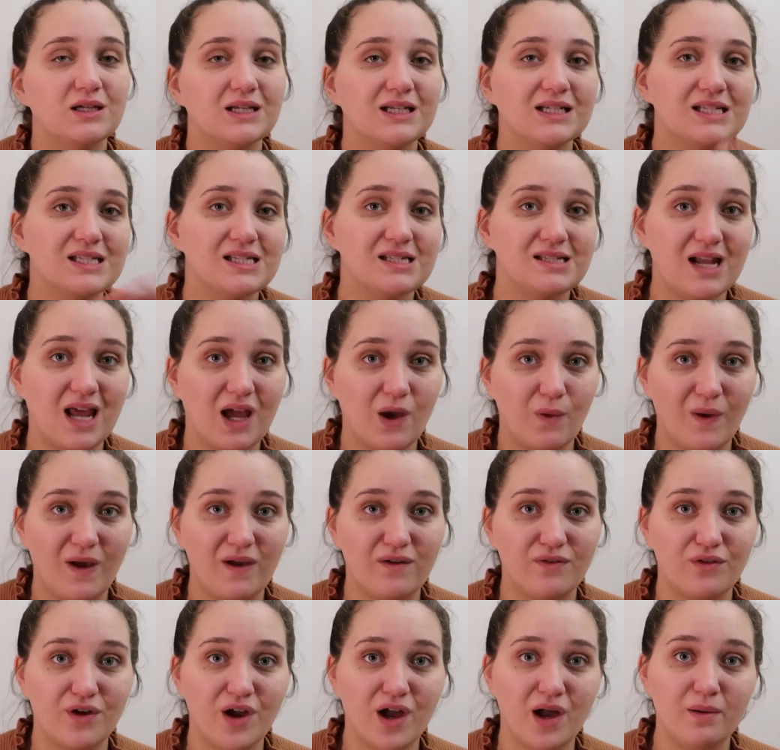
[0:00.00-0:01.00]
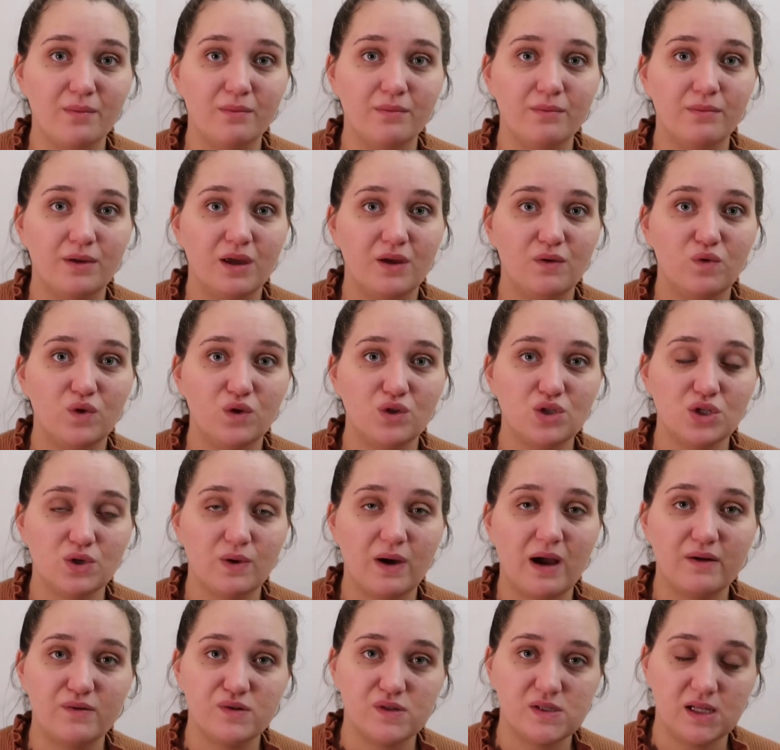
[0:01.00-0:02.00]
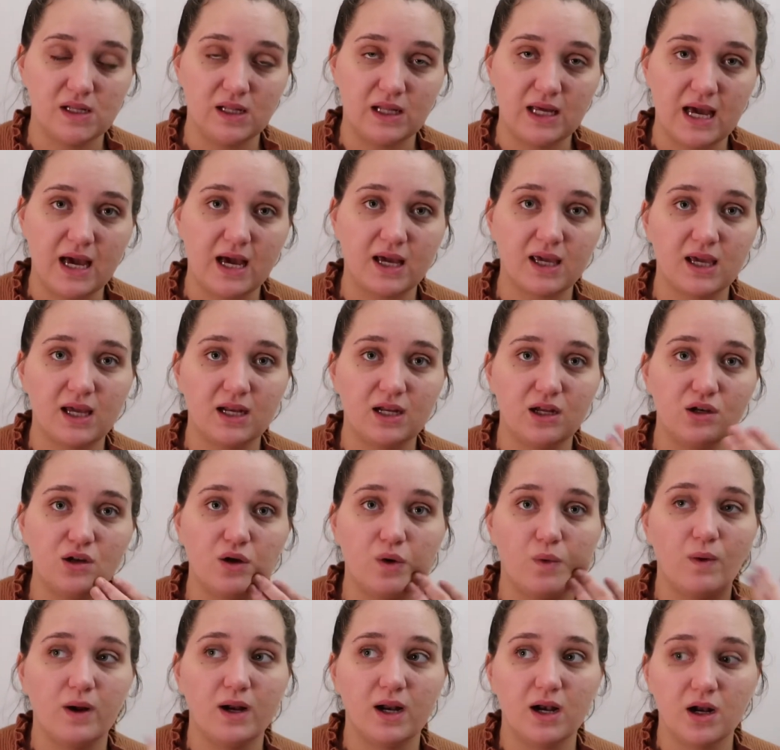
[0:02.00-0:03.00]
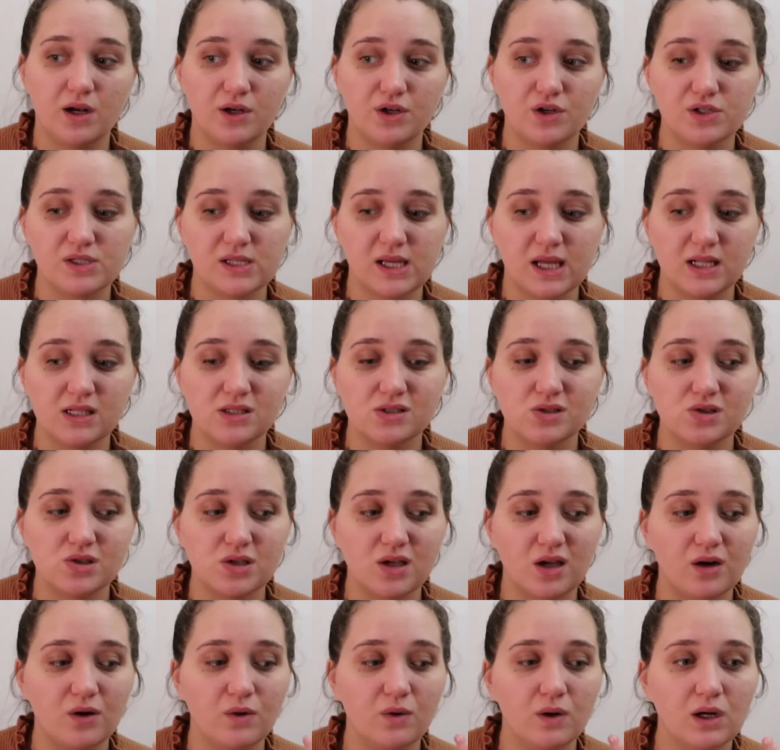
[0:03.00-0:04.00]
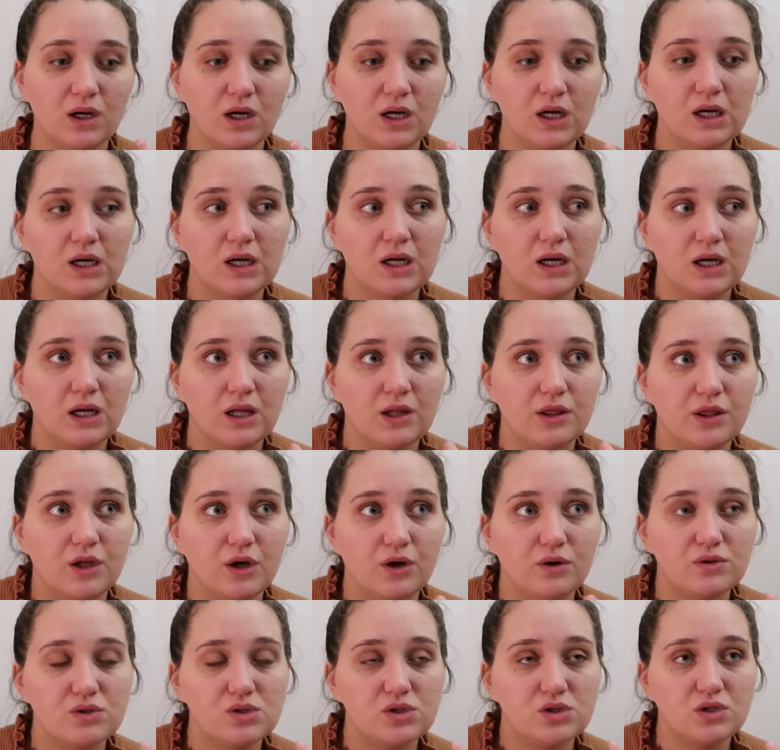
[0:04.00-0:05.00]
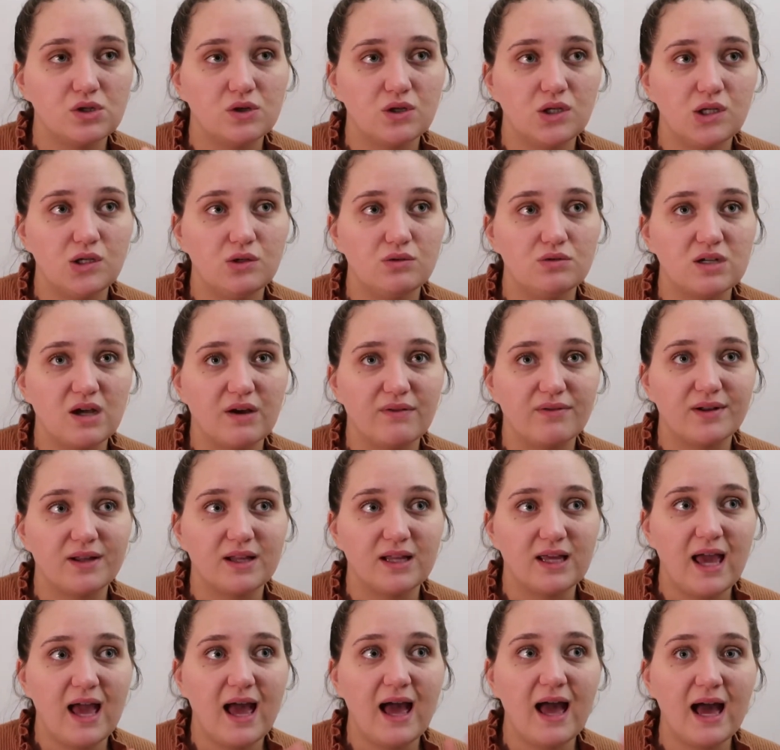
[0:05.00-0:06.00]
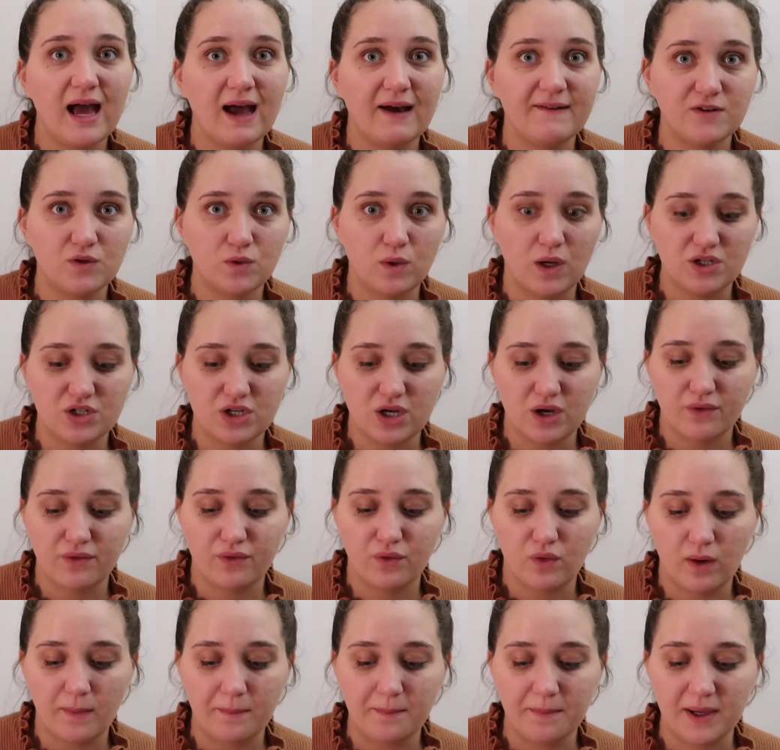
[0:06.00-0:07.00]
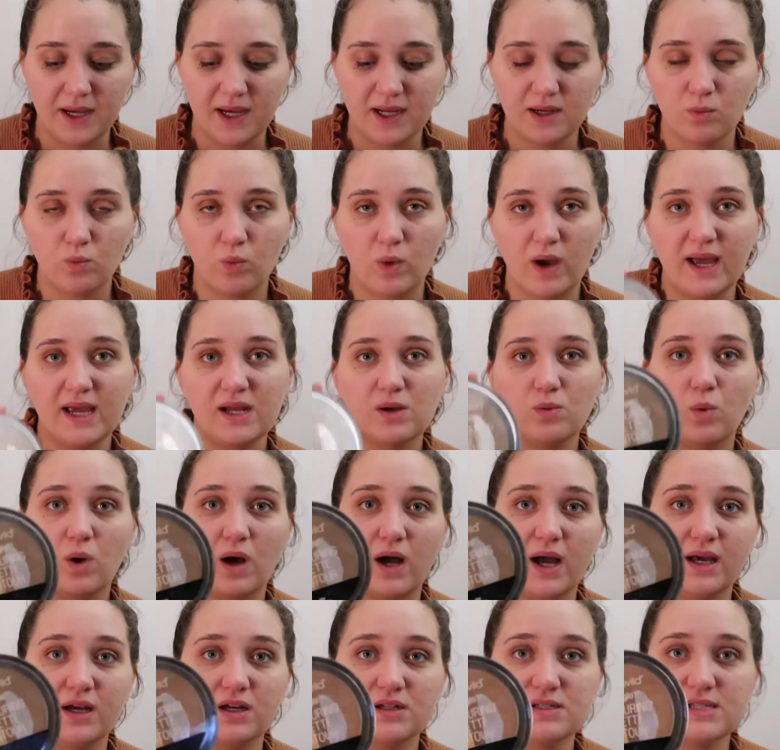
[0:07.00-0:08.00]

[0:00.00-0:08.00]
stay away from if you do have celiac and you don't want it on your skin. So those two you definitely have to watch out for. But Wet n Wild